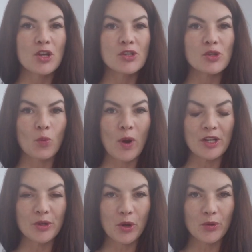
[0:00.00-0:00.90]
So
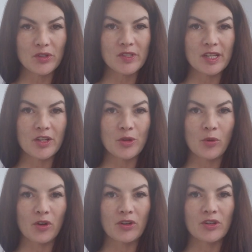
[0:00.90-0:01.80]
when you go to see
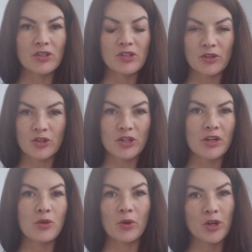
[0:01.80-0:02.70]
your
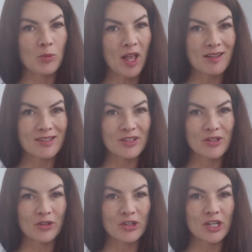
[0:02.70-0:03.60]
surgeon or your plastic
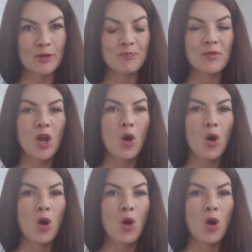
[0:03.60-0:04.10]
surgeon,